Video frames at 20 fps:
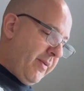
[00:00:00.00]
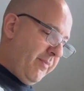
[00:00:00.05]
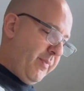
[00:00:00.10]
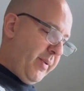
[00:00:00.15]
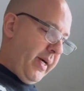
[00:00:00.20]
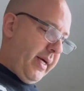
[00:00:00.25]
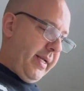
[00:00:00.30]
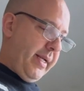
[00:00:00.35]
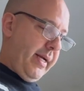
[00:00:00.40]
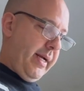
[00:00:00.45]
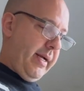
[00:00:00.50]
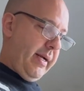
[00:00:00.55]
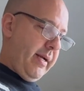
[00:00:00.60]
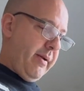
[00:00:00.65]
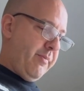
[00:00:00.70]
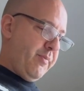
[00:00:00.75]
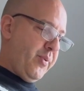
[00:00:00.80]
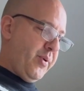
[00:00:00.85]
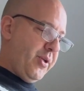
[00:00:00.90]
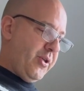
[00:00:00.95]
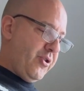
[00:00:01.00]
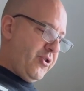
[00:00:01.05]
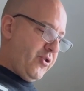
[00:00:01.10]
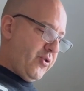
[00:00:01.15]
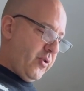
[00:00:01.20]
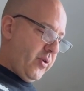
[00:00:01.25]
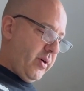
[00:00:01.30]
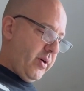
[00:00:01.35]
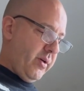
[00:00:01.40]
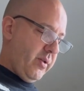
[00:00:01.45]
But I'm pretty
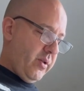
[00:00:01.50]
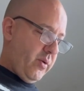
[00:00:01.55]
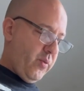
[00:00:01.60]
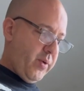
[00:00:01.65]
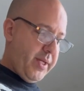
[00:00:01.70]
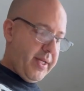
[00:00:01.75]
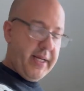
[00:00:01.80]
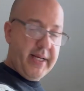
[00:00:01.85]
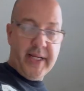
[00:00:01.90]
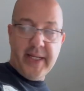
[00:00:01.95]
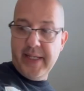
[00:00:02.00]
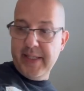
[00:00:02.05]
sure that we can